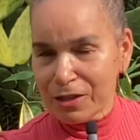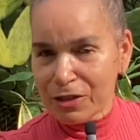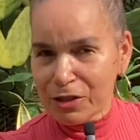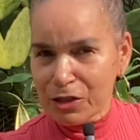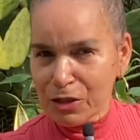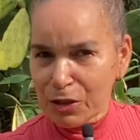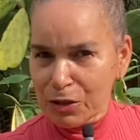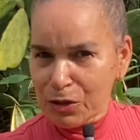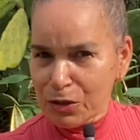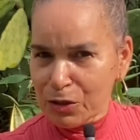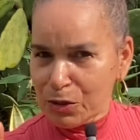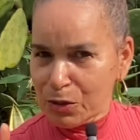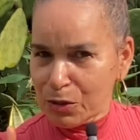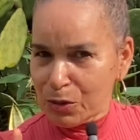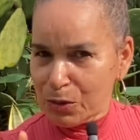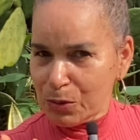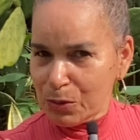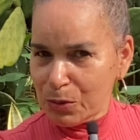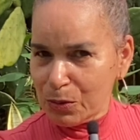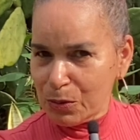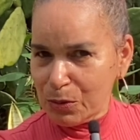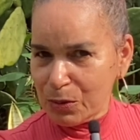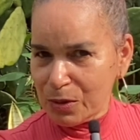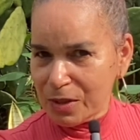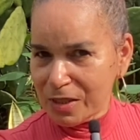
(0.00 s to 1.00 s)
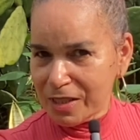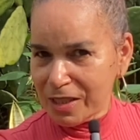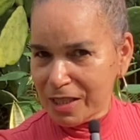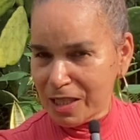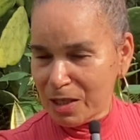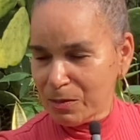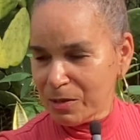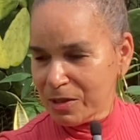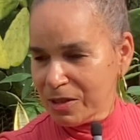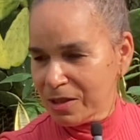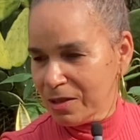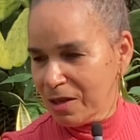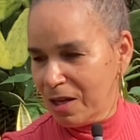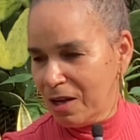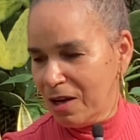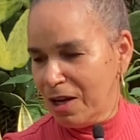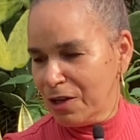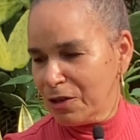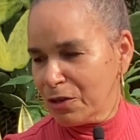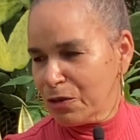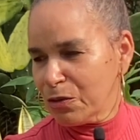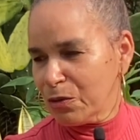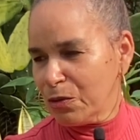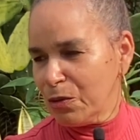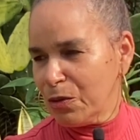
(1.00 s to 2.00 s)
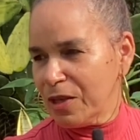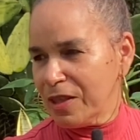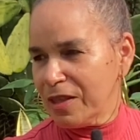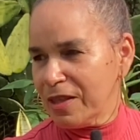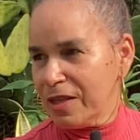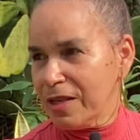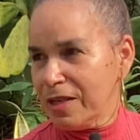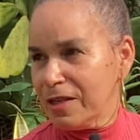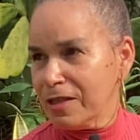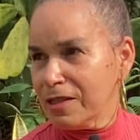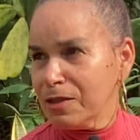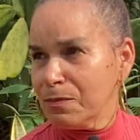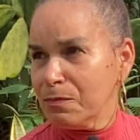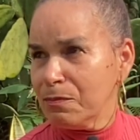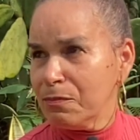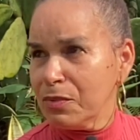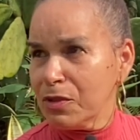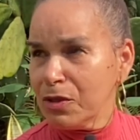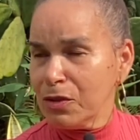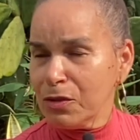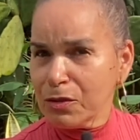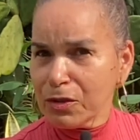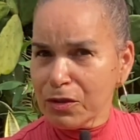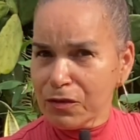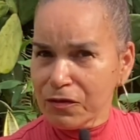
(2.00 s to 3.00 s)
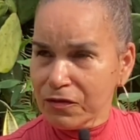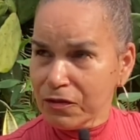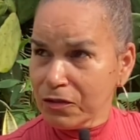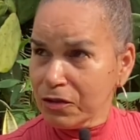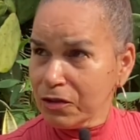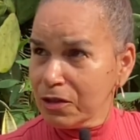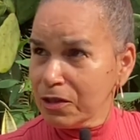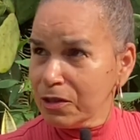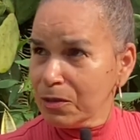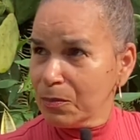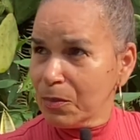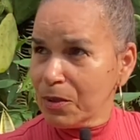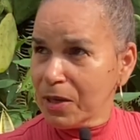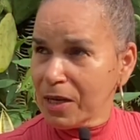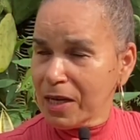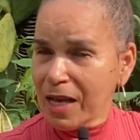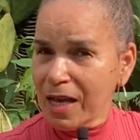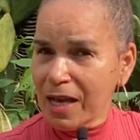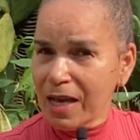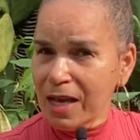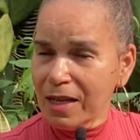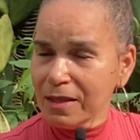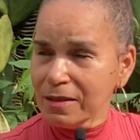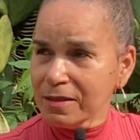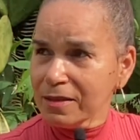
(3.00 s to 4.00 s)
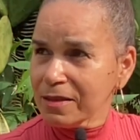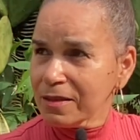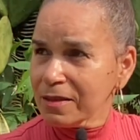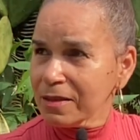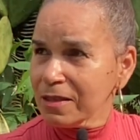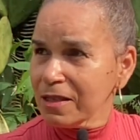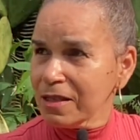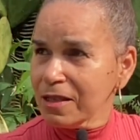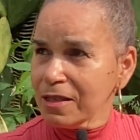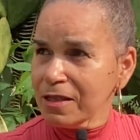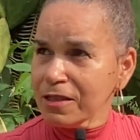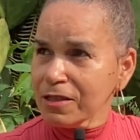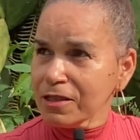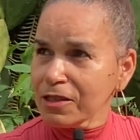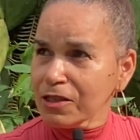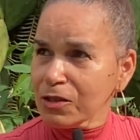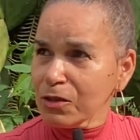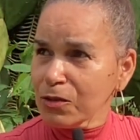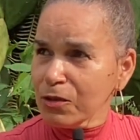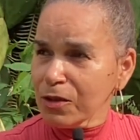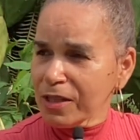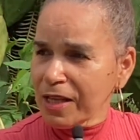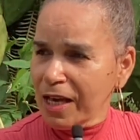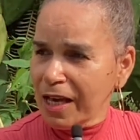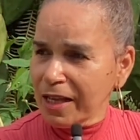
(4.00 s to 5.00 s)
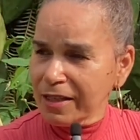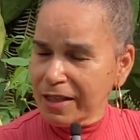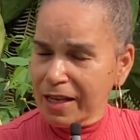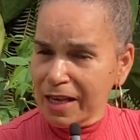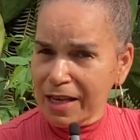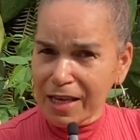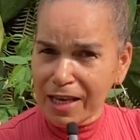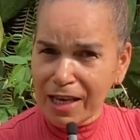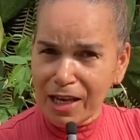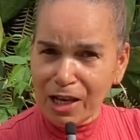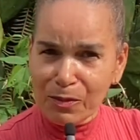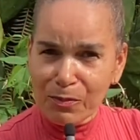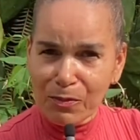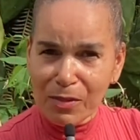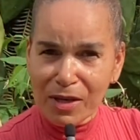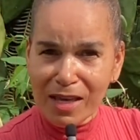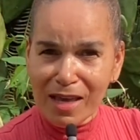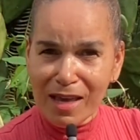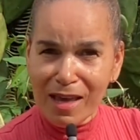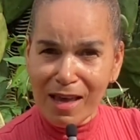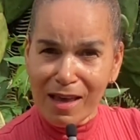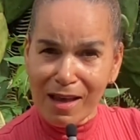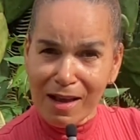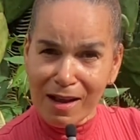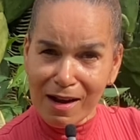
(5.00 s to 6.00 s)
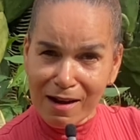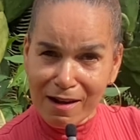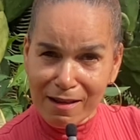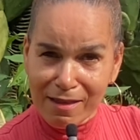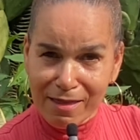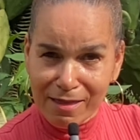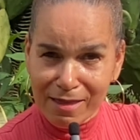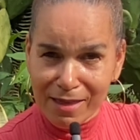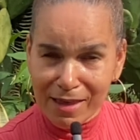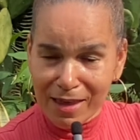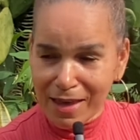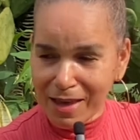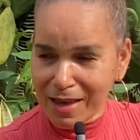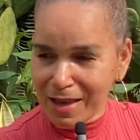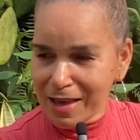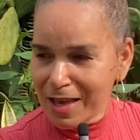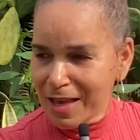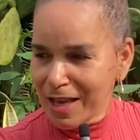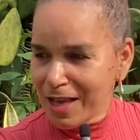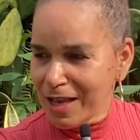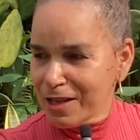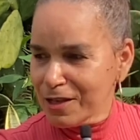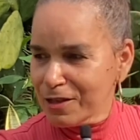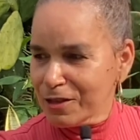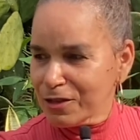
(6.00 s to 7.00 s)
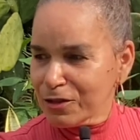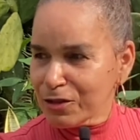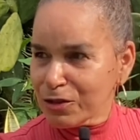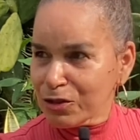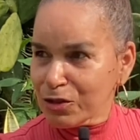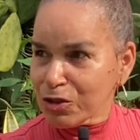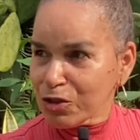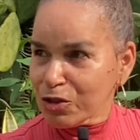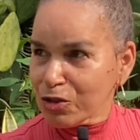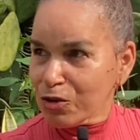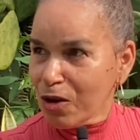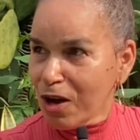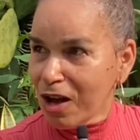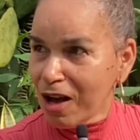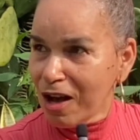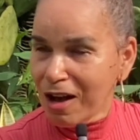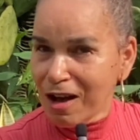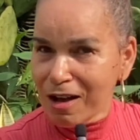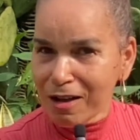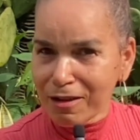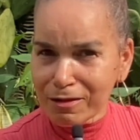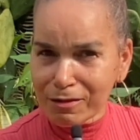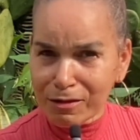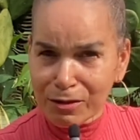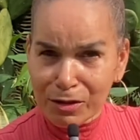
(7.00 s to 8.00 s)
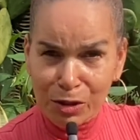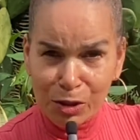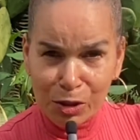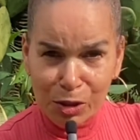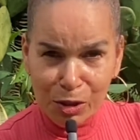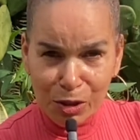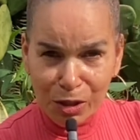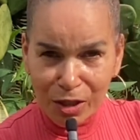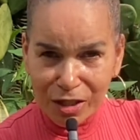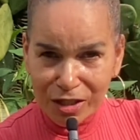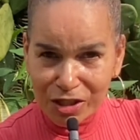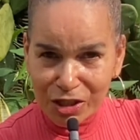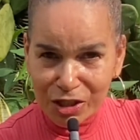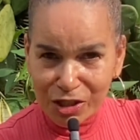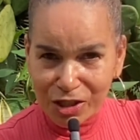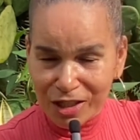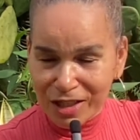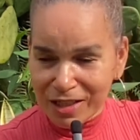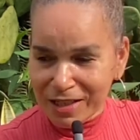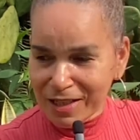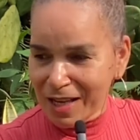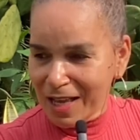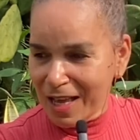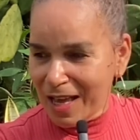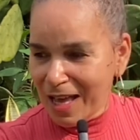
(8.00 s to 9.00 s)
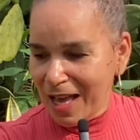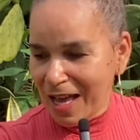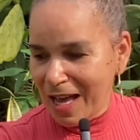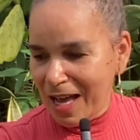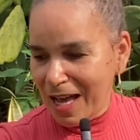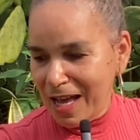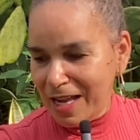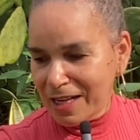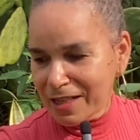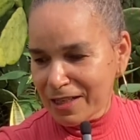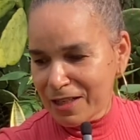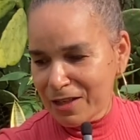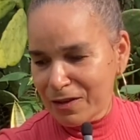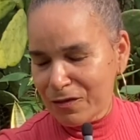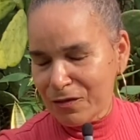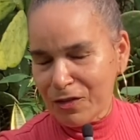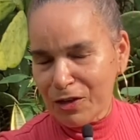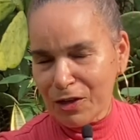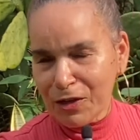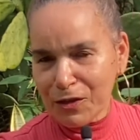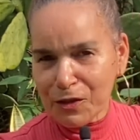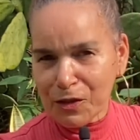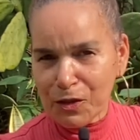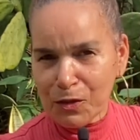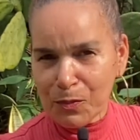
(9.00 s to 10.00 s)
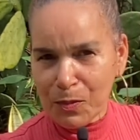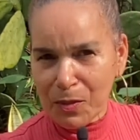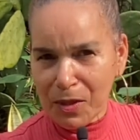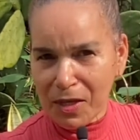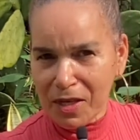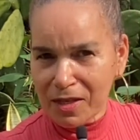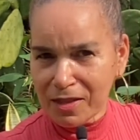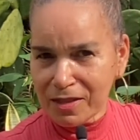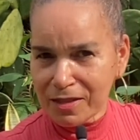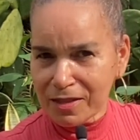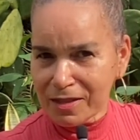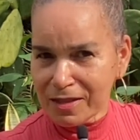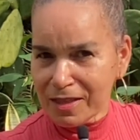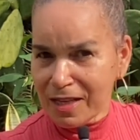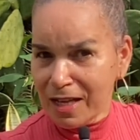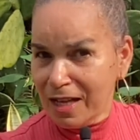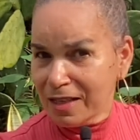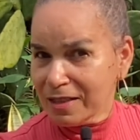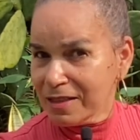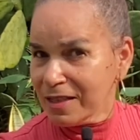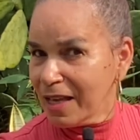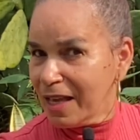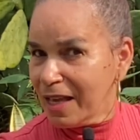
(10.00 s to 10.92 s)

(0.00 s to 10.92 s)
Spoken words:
Just 2 tips on growing these beautiful plants so that they can be healthy, strong, structured, and give your space that